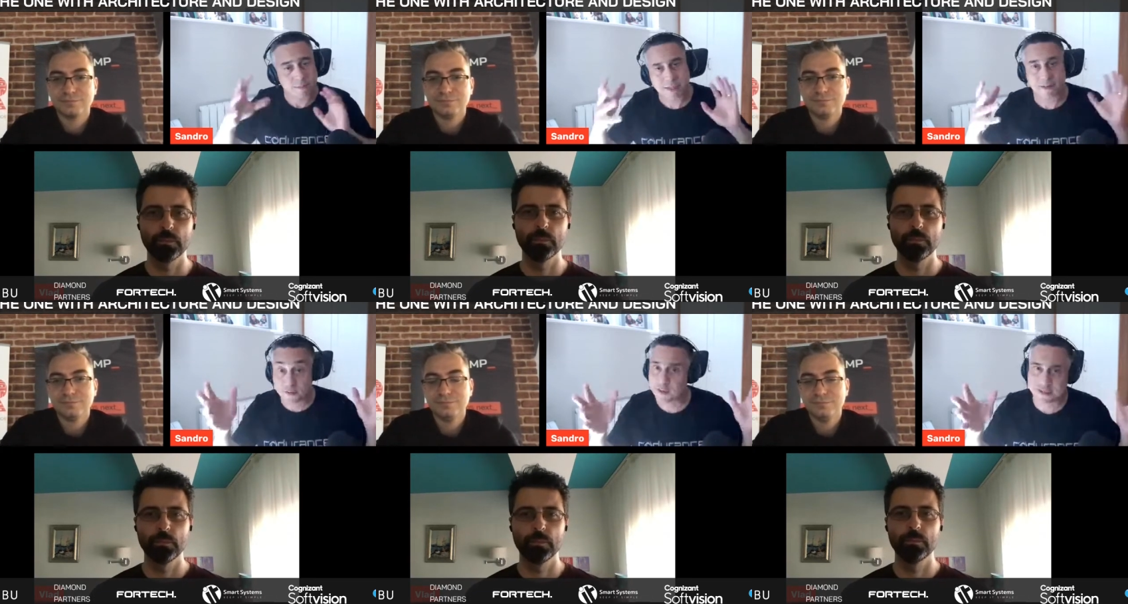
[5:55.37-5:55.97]

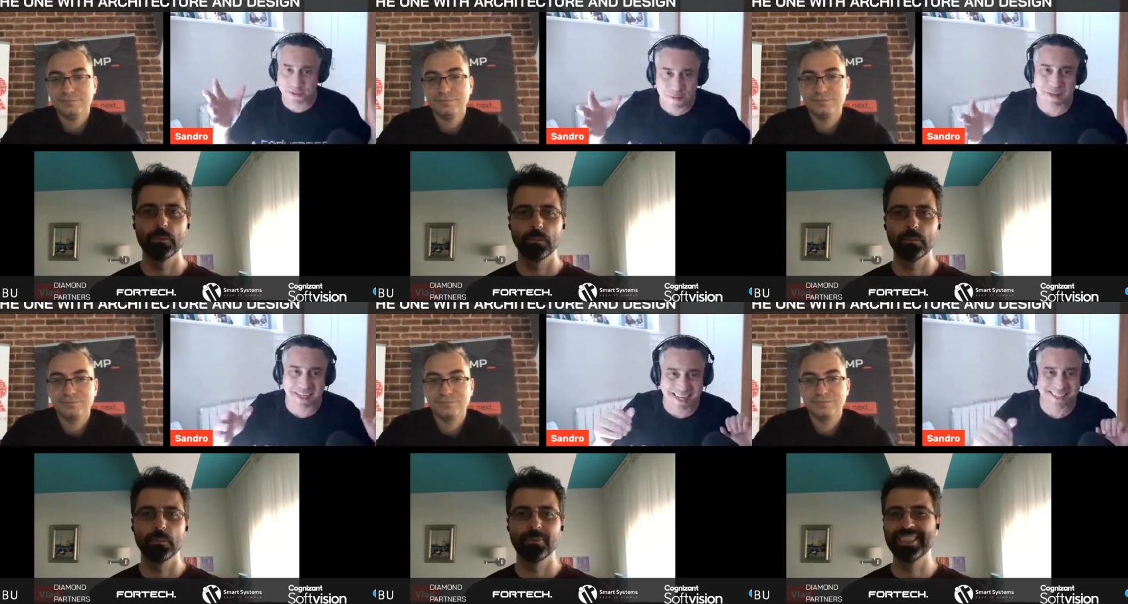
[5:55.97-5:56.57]
Speaker 1: metaphors are
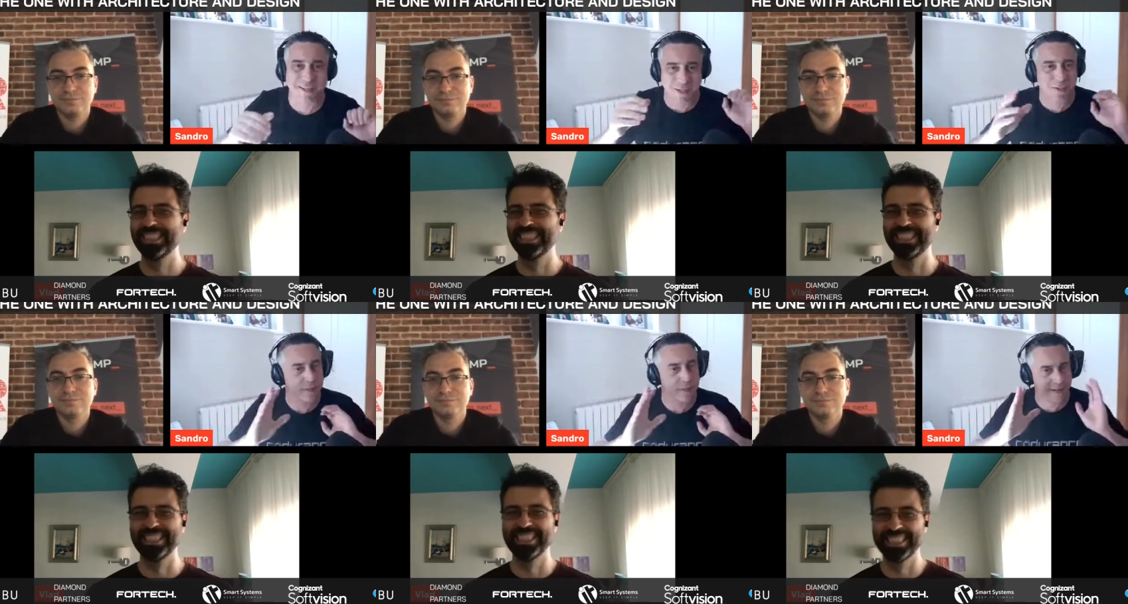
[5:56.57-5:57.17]
complicated
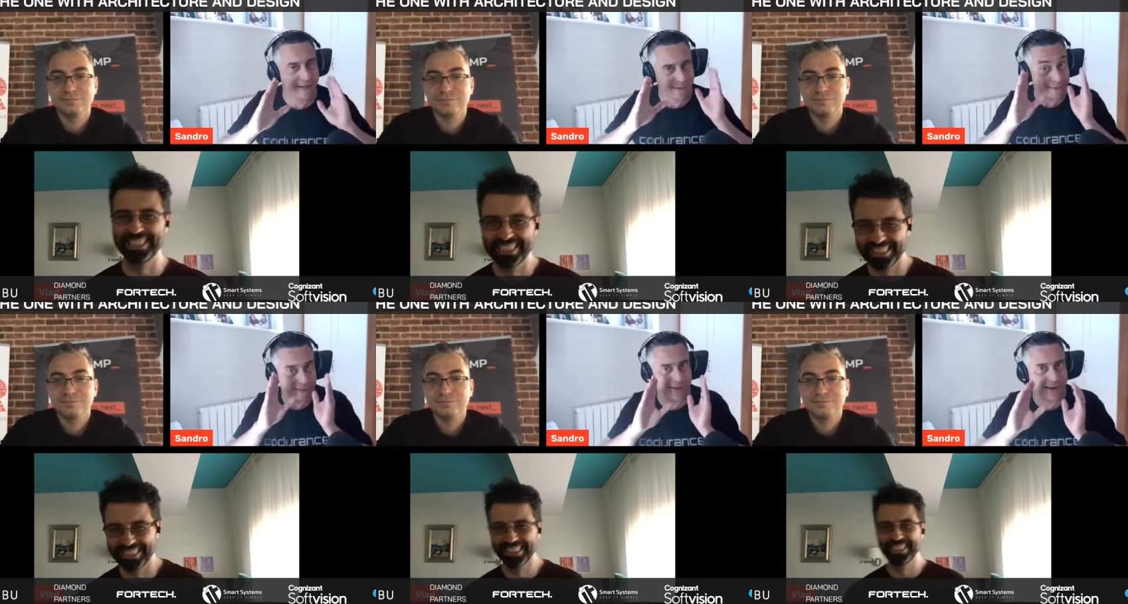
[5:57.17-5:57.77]
because like
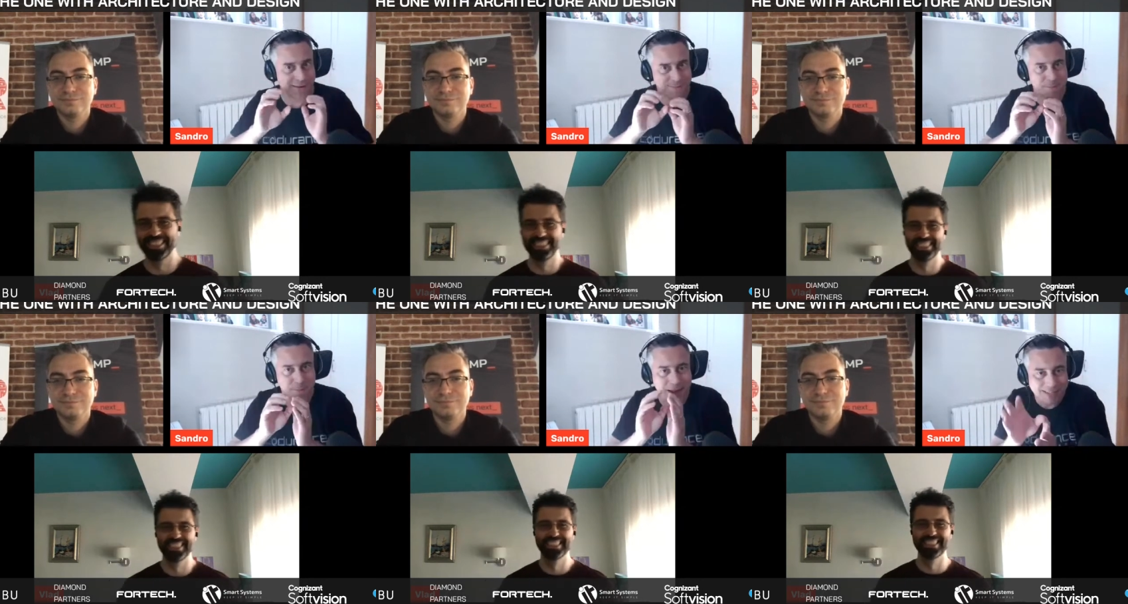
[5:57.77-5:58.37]
they, they are
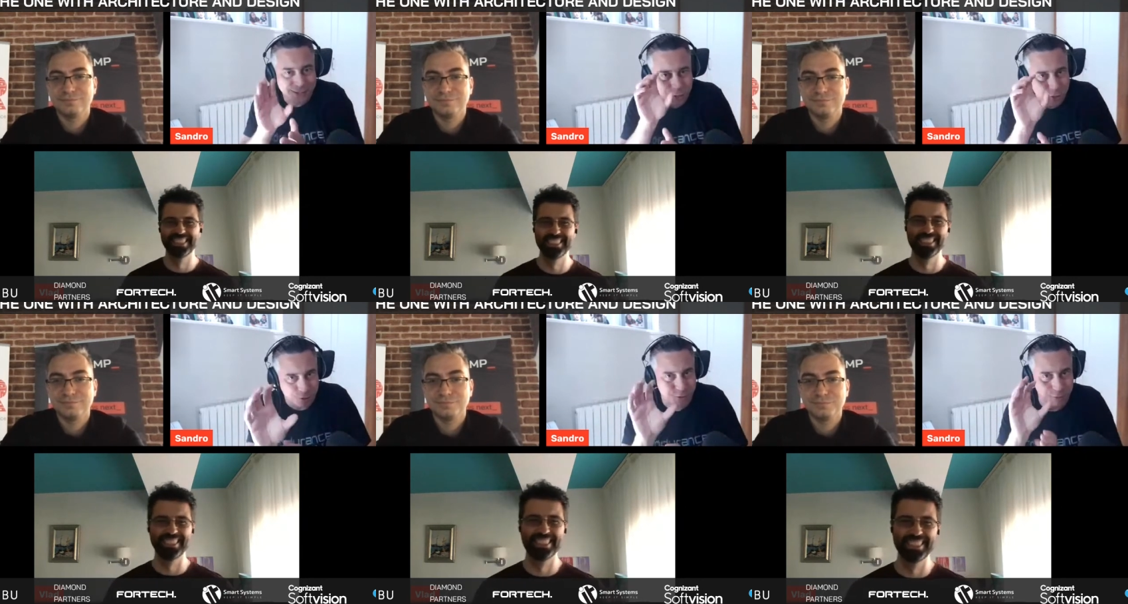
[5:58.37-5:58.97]
meant
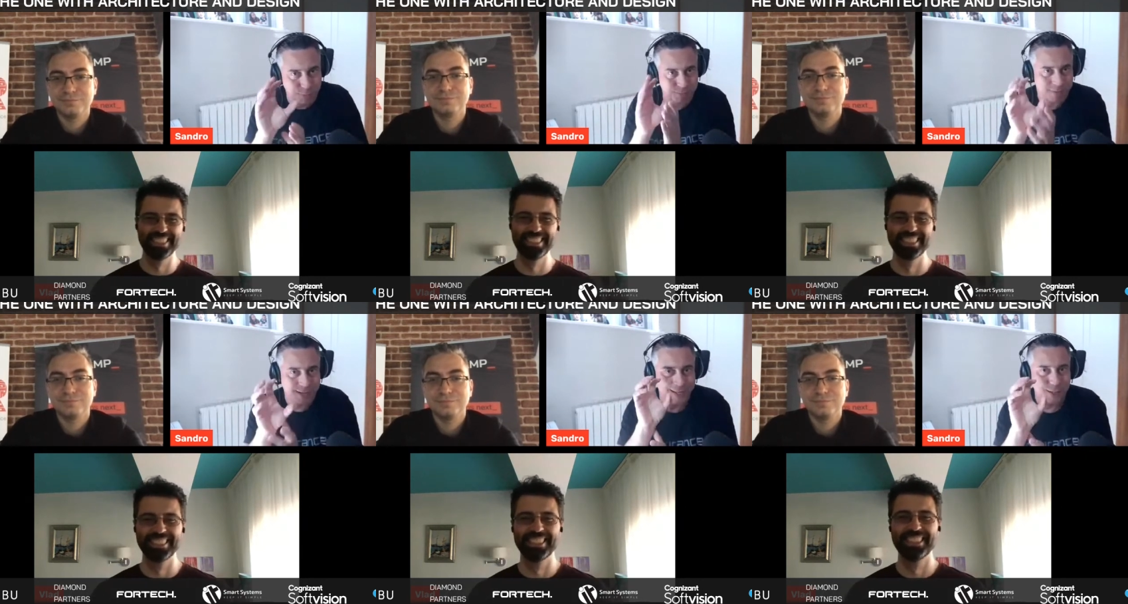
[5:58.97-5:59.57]
to, to,
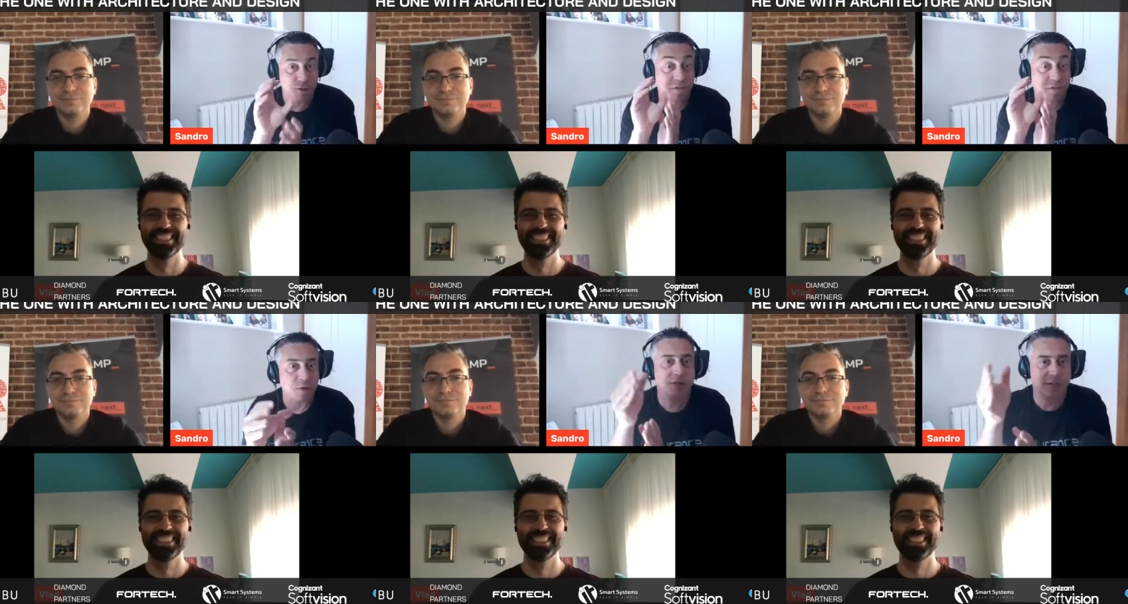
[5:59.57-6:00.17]
to
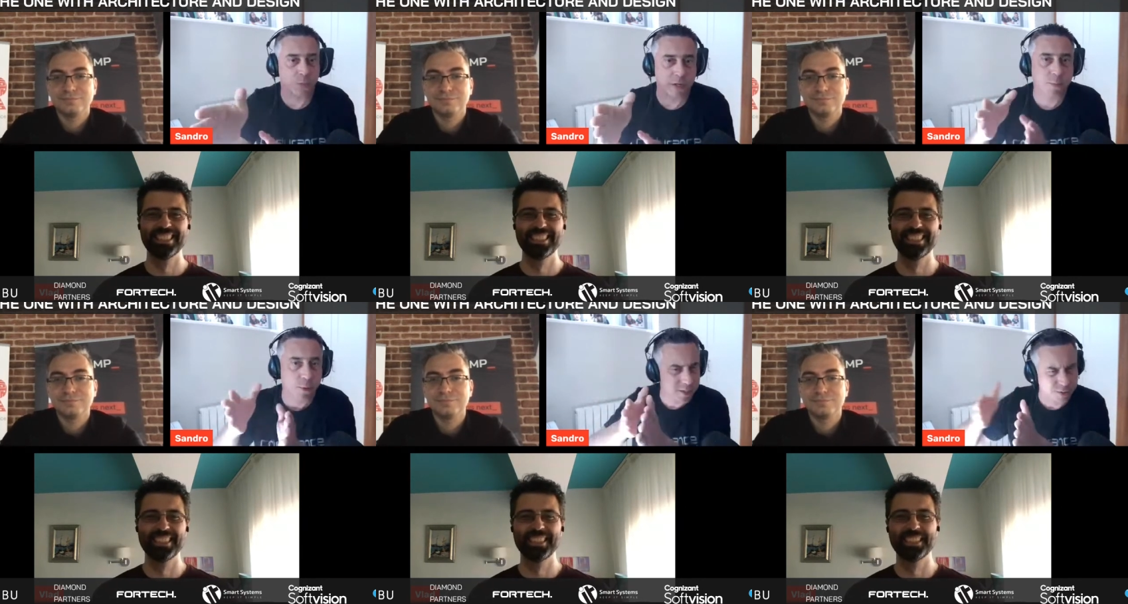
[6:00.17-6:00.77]
focus in one
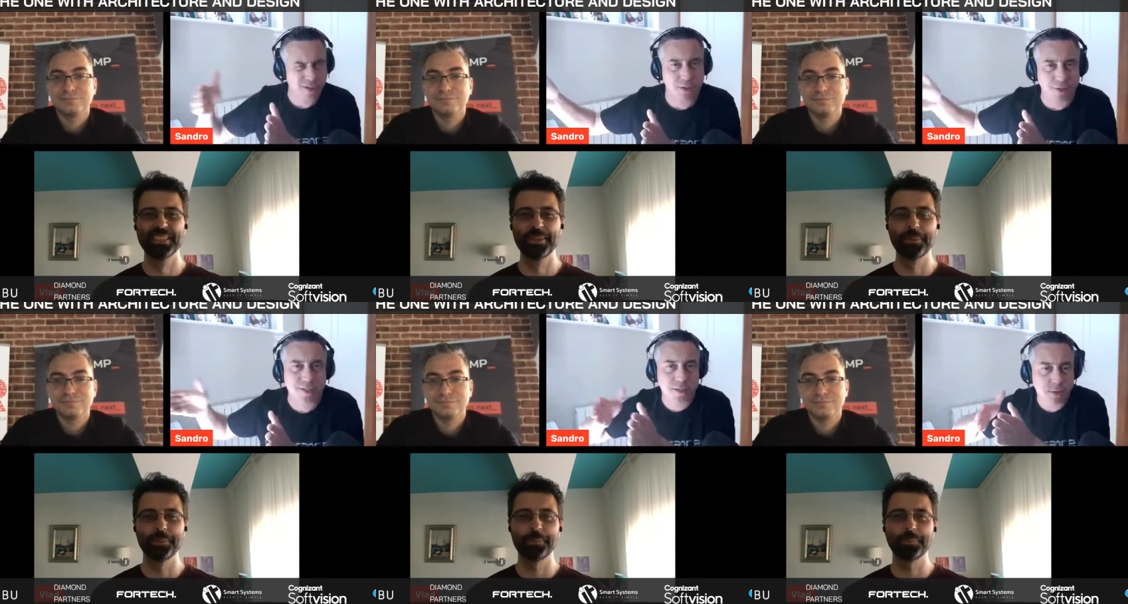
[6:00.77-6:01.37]
point. So you cannot
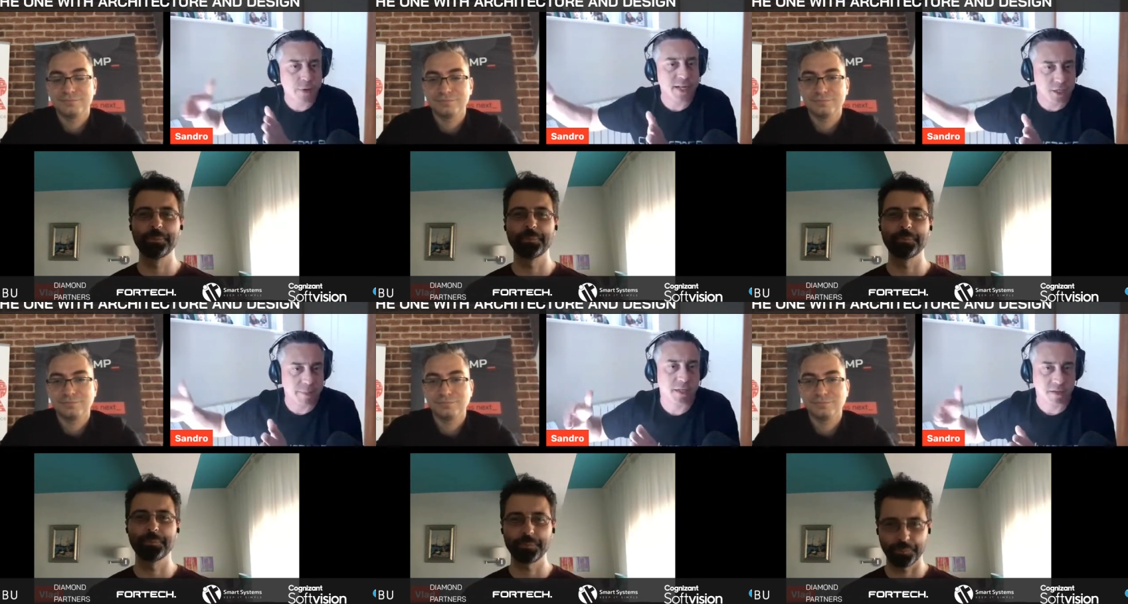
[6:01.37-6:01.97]
stretch a
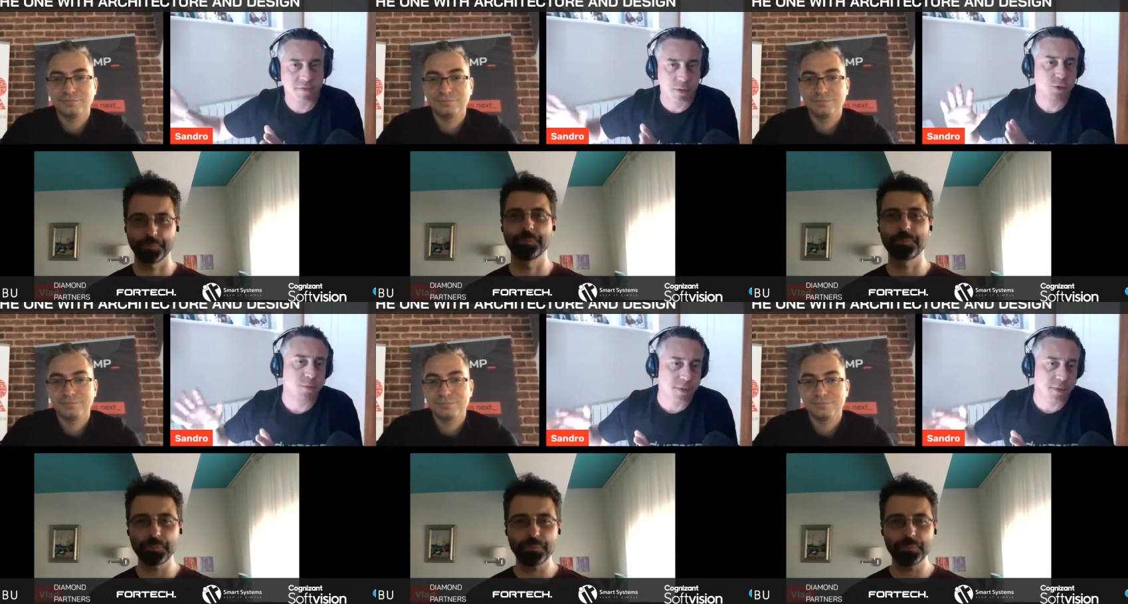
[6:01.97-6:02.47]
metaphor too